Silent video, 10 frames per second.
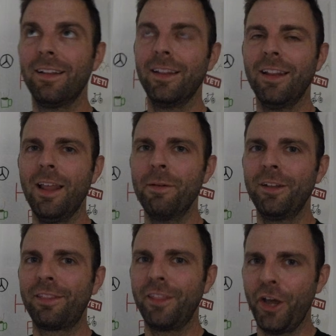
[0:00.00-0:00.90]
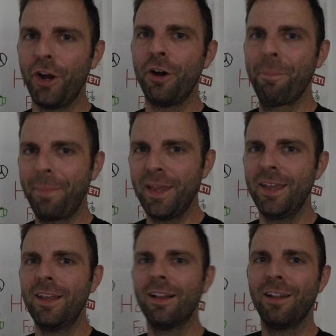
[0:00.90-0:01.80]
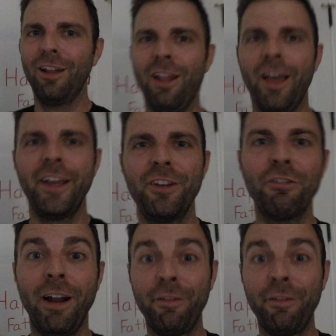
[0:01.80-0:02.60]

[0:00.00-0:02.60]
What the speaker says: let there be light. You ready for